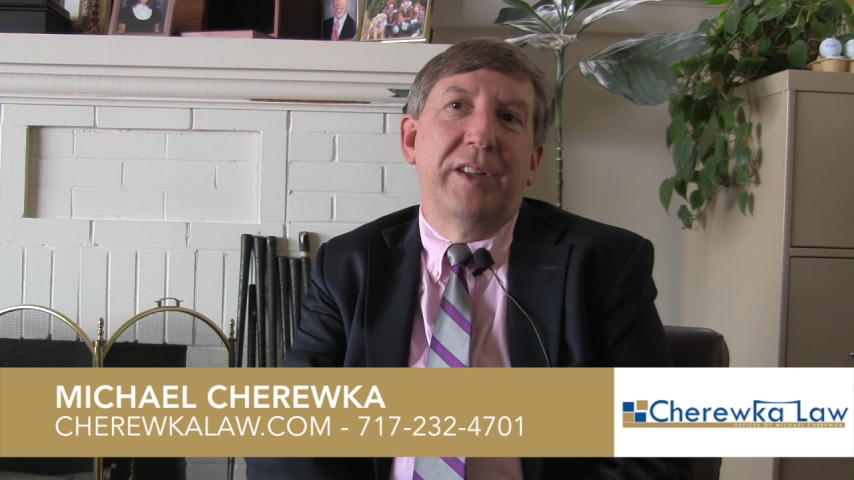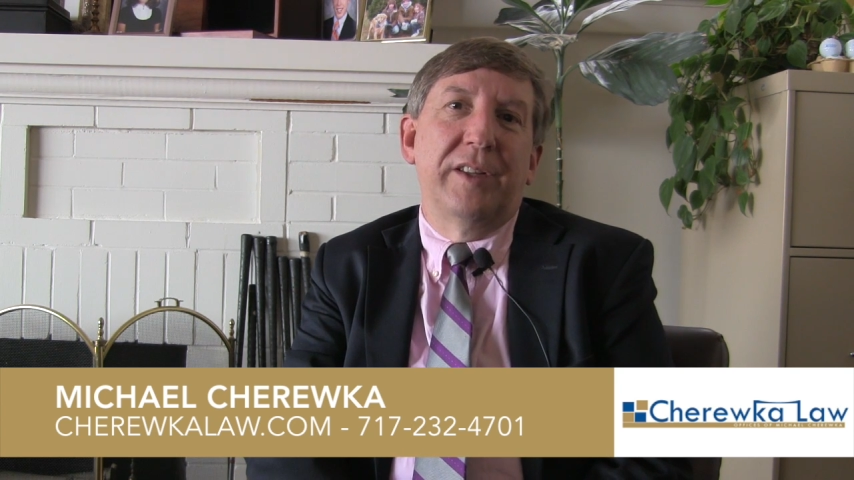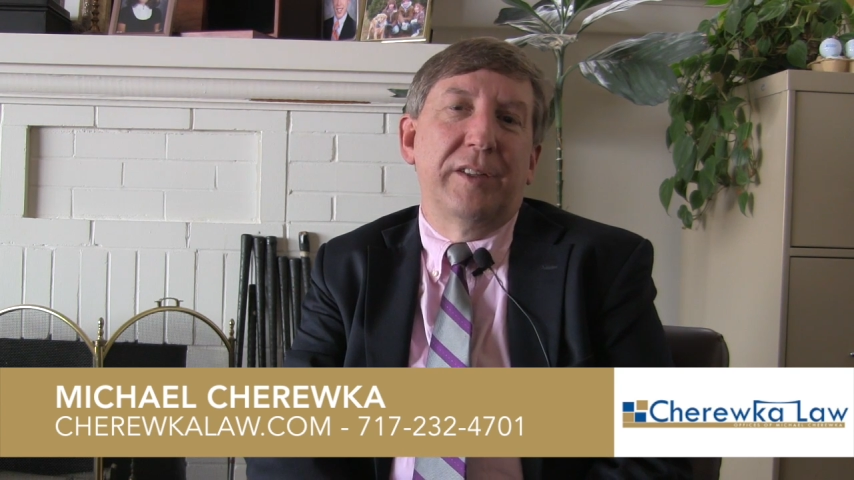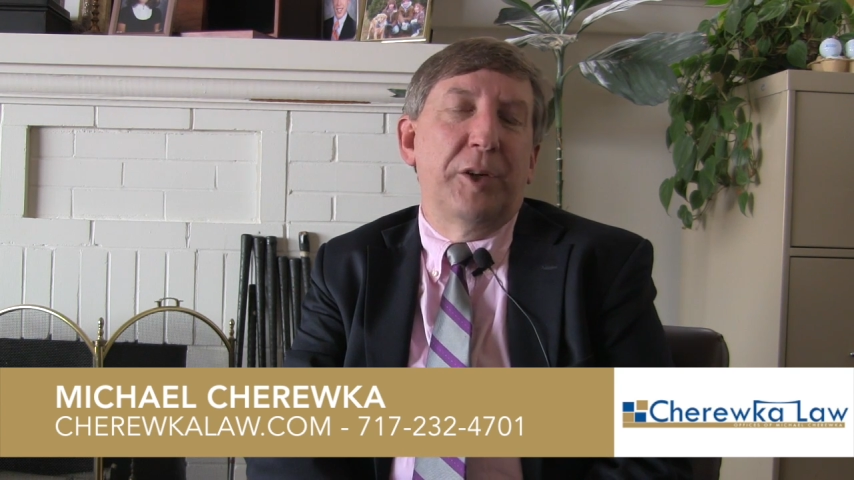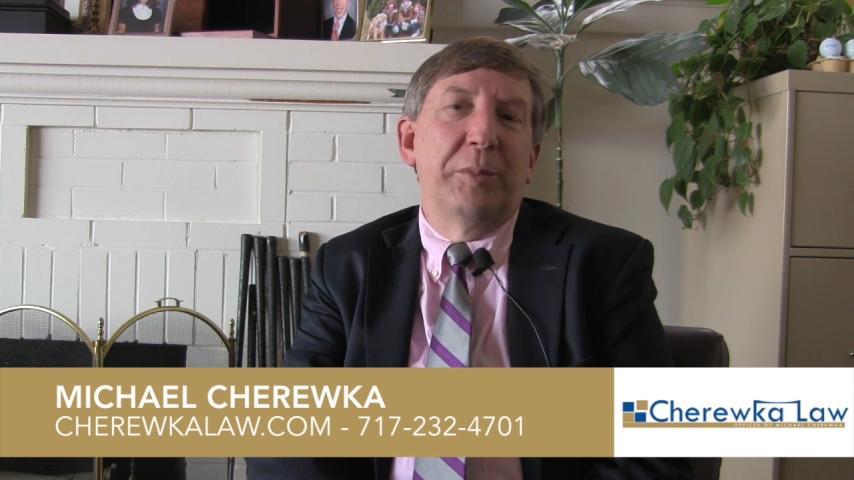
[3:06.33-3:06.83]

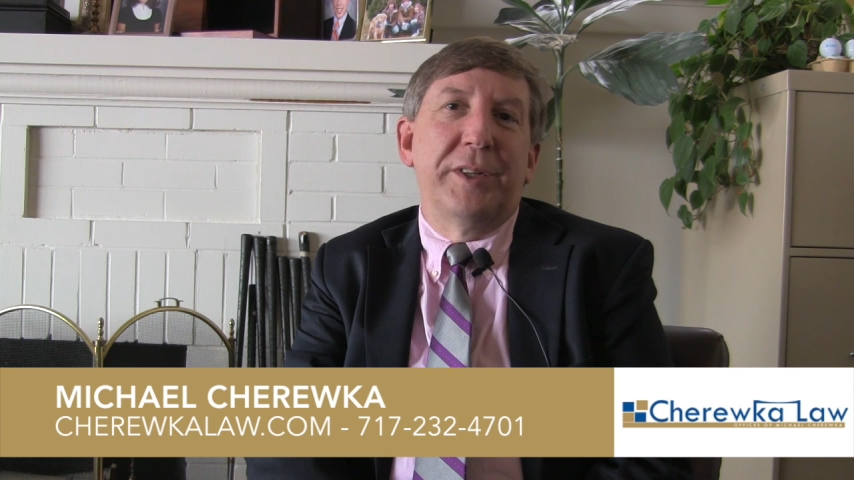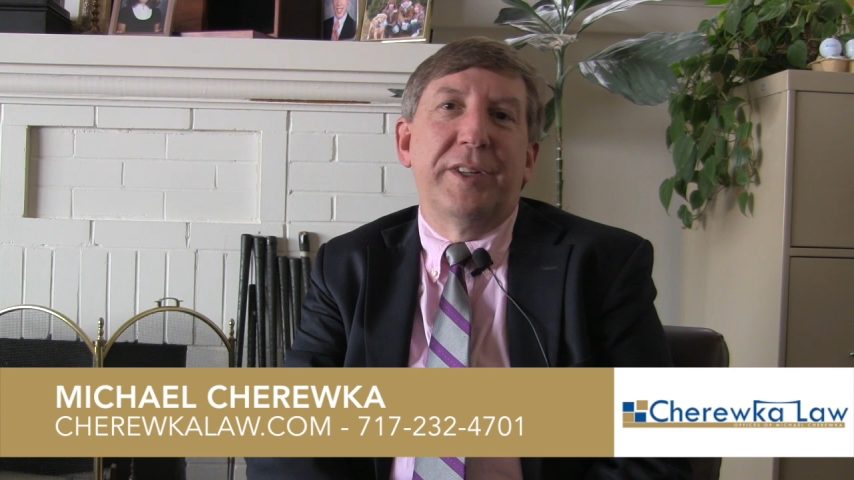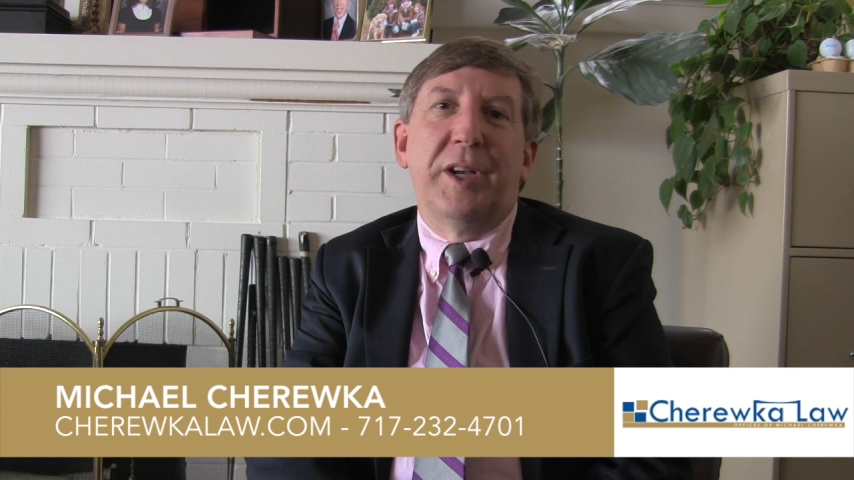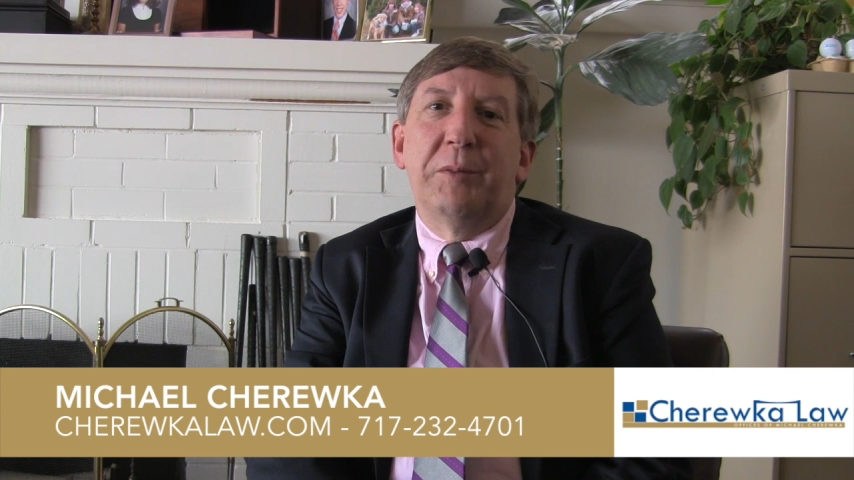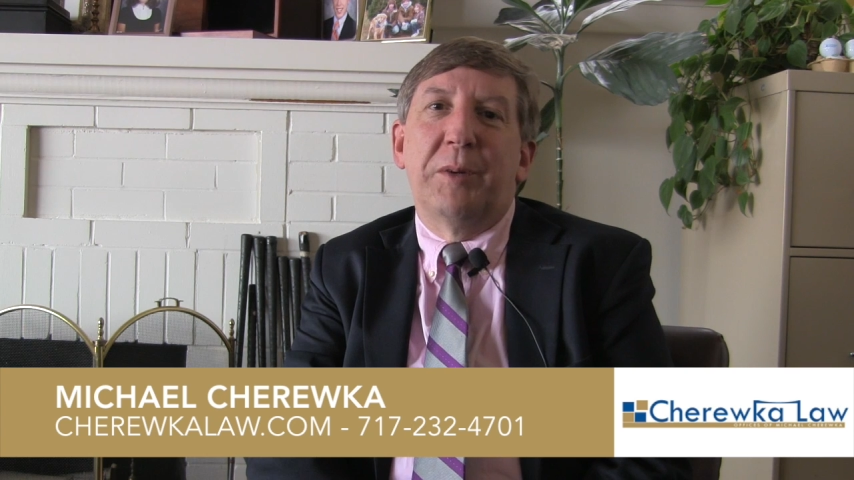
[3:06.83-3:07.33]
and a little bit of
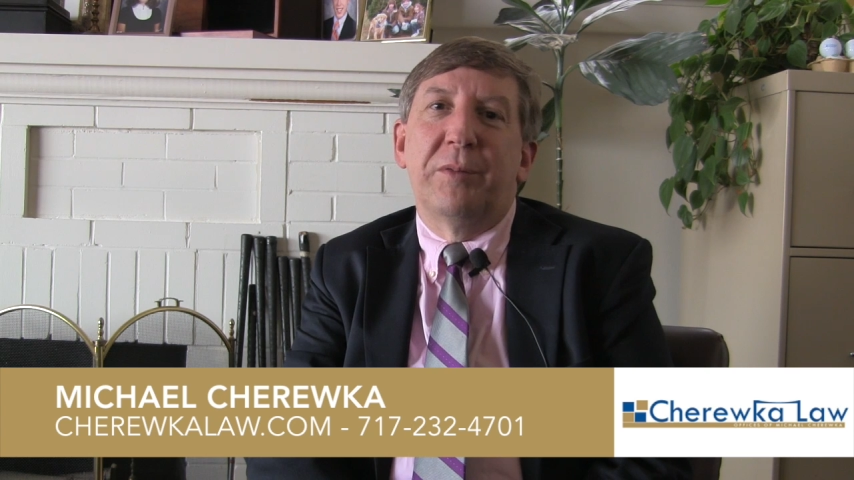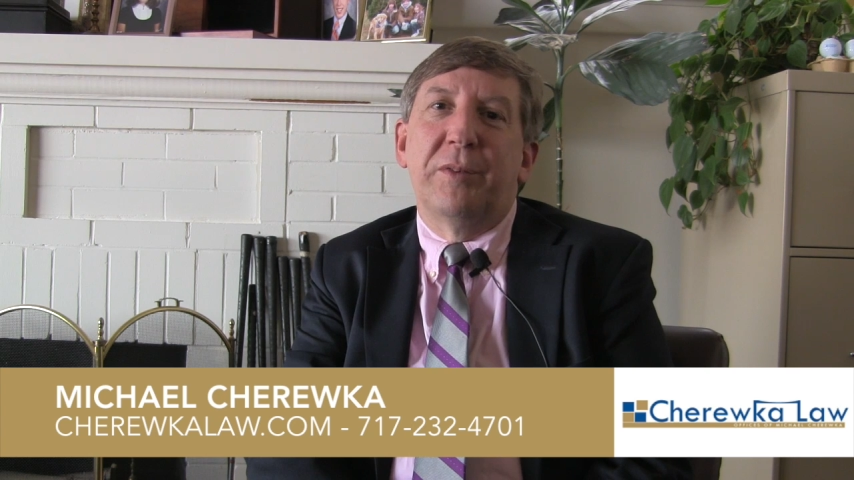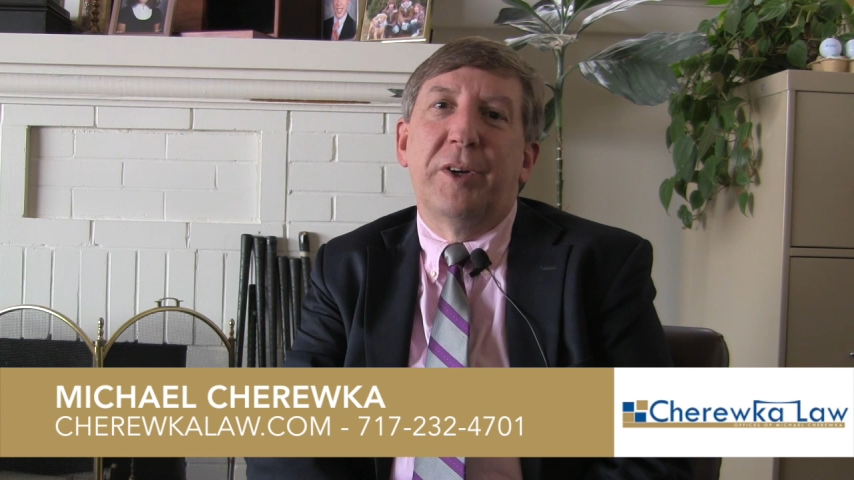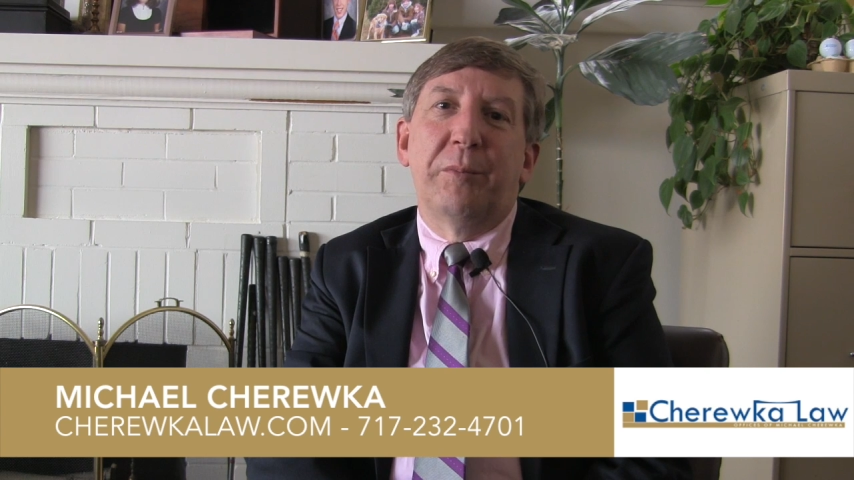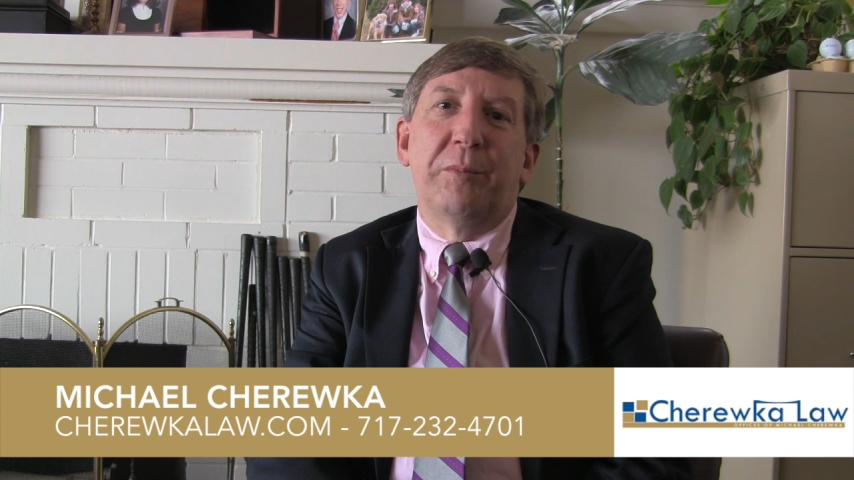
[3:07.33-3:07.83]
time up
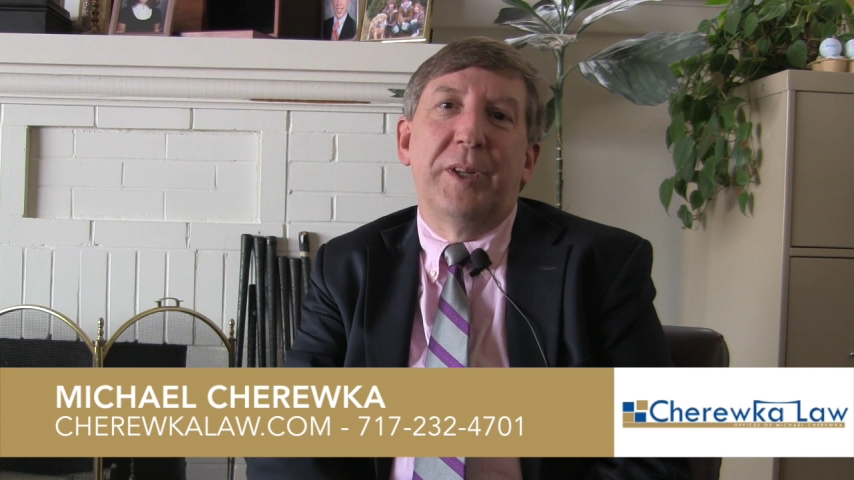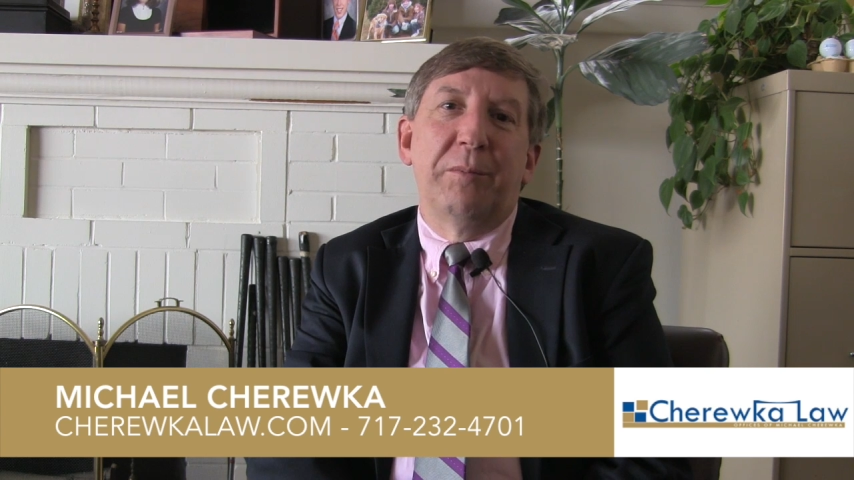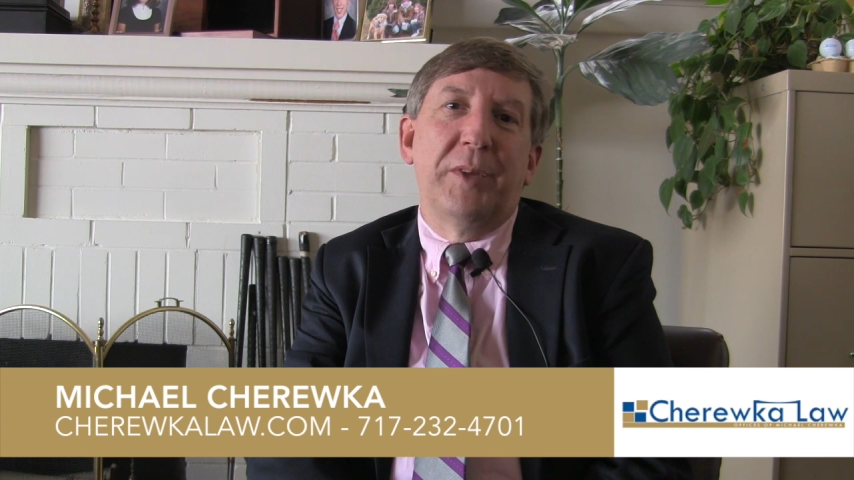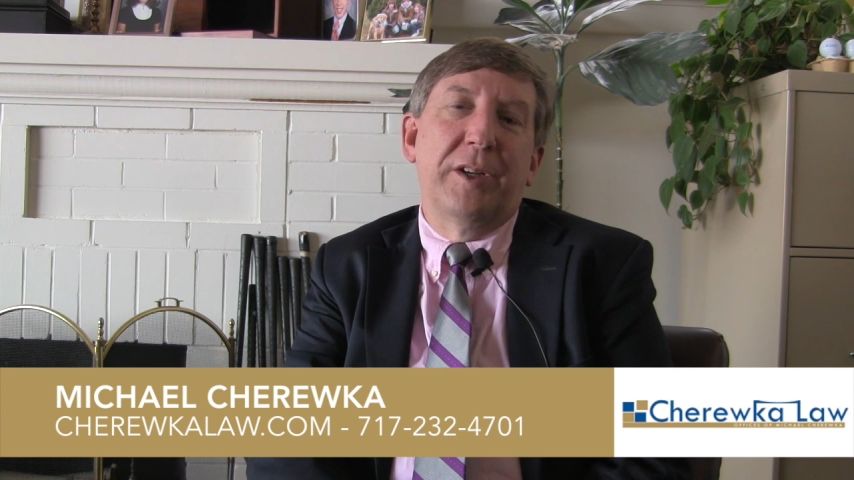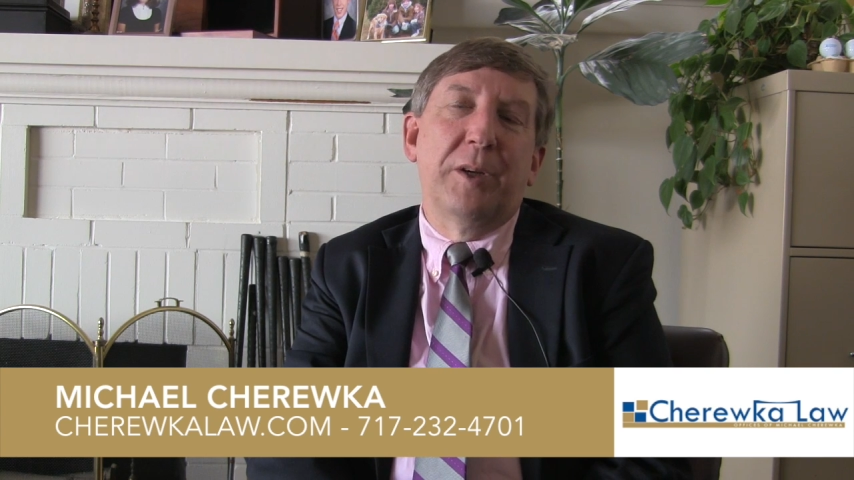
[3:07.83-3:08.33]
front
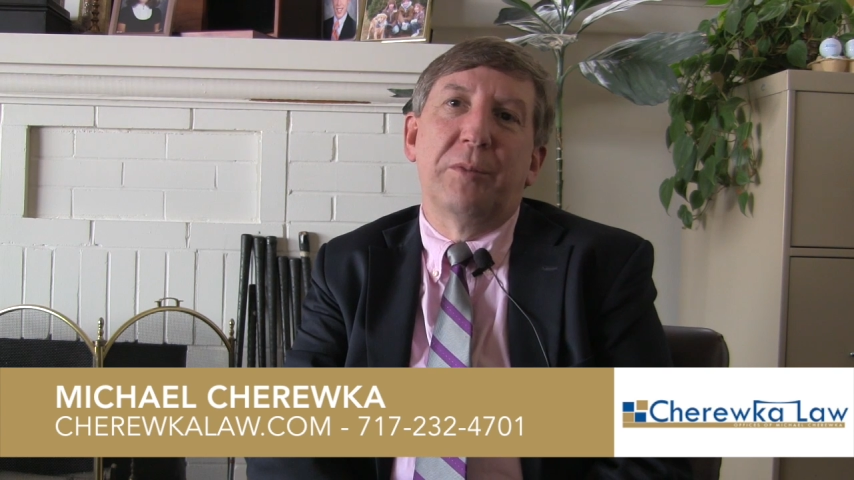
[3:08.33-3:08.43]
might make